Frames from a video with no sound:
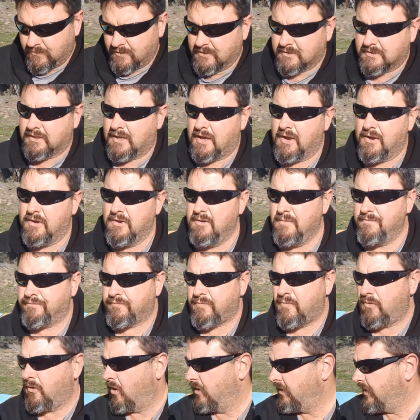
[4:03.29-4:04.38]
So
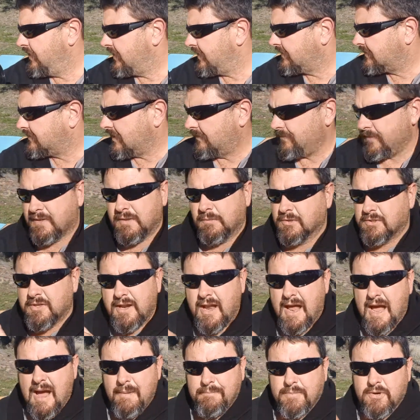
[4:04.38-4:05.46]
I needed something that was going
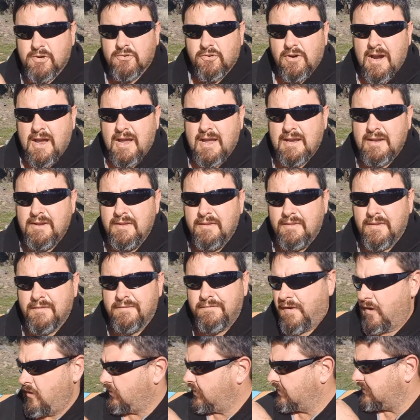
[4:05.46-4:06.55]
to upgrade the
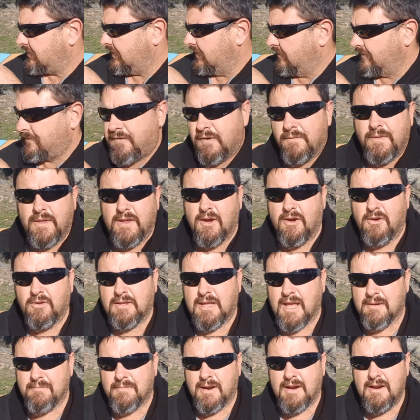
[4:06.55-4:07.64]
focusing from the old
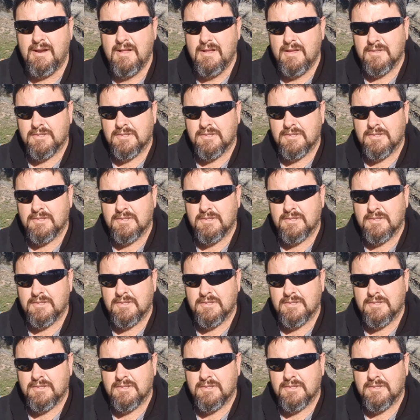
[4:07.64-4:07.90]
camera.